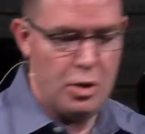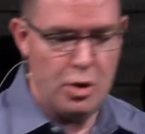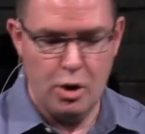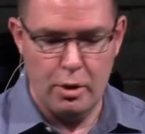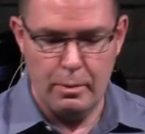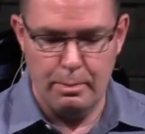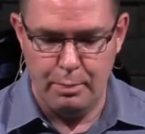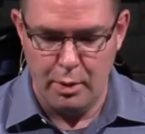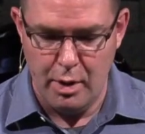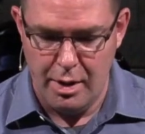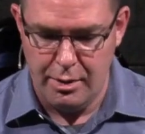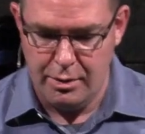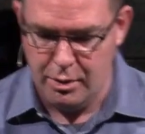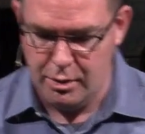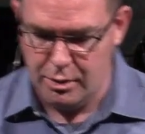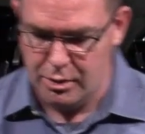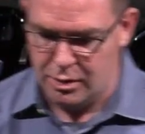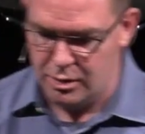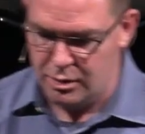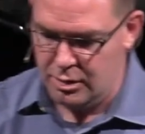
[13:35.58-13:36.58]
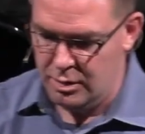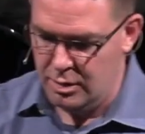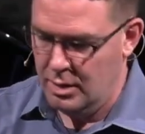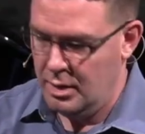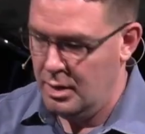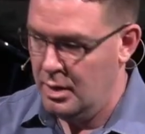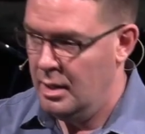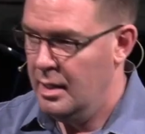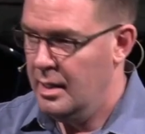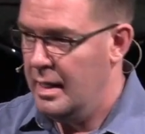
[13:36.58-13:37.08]
to your brothers.
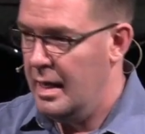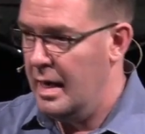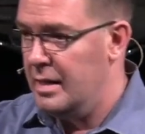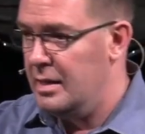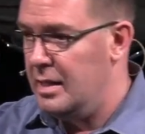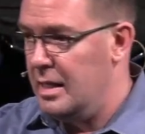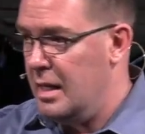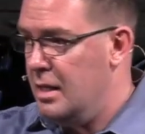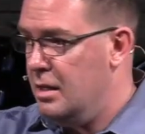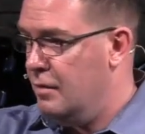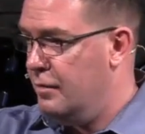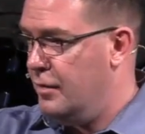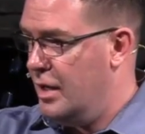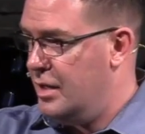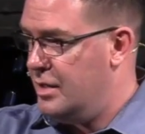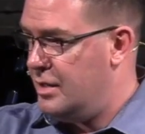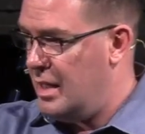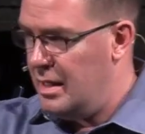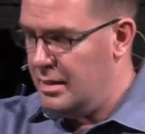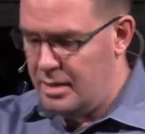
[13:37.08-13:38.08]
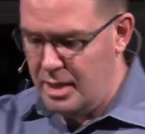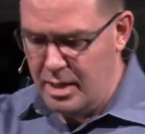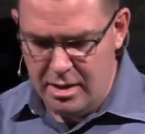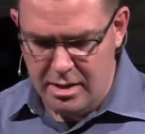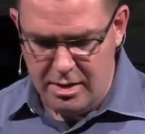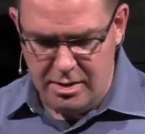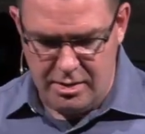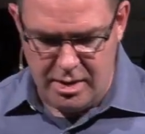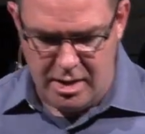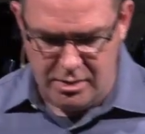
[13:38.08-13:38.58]
And at the end of verse
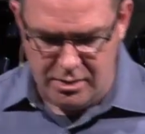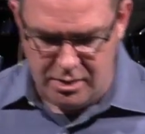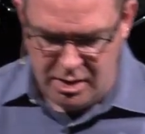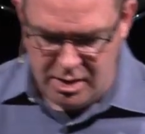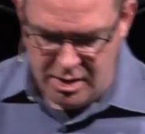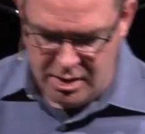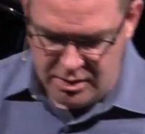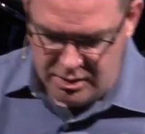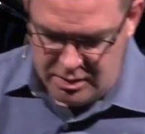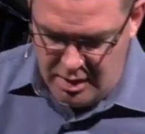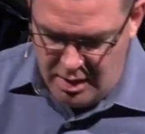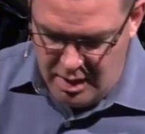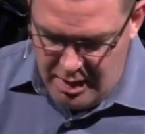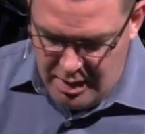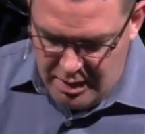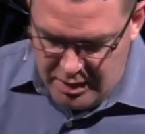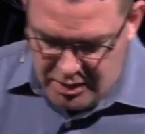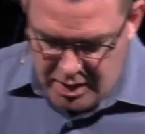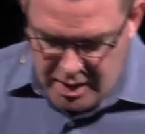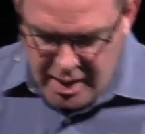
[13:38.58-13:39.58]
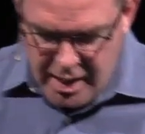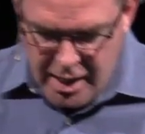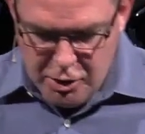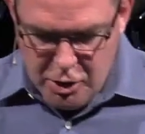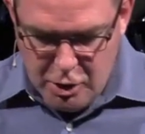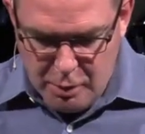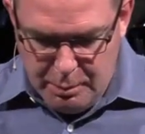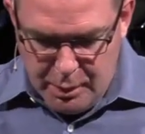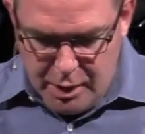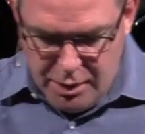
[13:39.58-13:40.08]
18, it says this, see
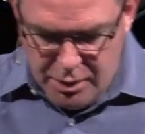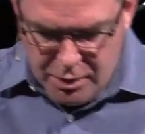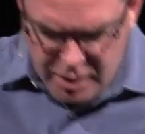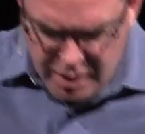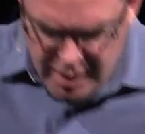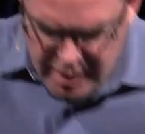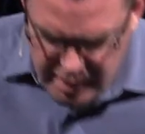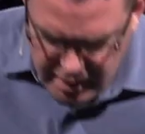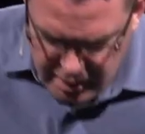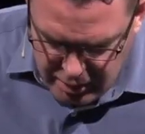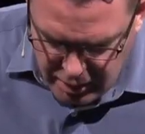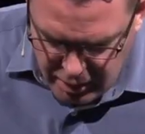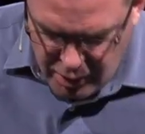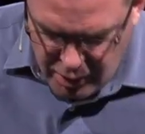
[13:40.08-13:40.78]
how your brothers are getting